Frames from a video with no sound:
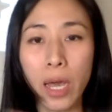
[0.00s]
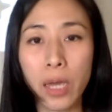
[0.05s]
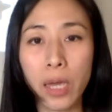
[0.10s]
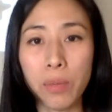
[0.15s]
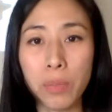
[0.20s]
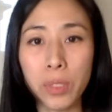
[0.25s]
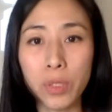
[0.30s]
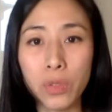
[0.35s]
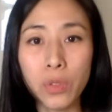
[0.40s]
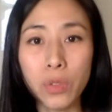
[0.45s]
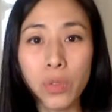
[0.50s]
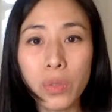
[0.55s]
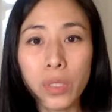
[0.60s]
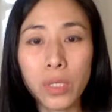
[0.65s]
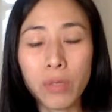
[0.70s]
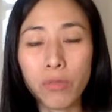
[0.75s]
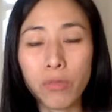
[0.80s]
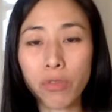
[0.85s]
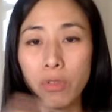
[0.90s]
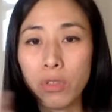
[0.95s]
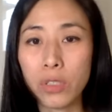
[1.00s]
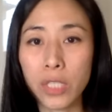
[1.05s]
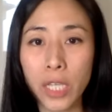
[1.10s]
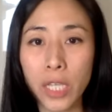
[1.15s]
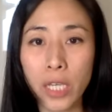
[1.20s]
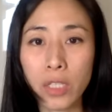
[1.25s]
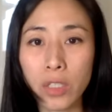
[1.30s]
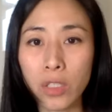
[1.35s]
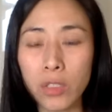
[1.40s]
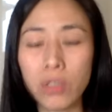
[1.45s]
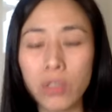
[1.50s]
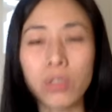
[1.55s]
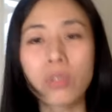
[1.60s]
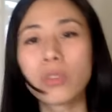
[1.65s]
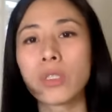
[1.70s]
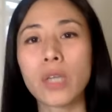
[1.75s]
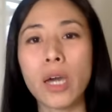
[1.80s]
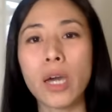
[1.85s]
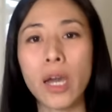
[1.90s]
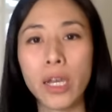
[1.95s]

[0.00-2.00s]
I've been using for 10 years.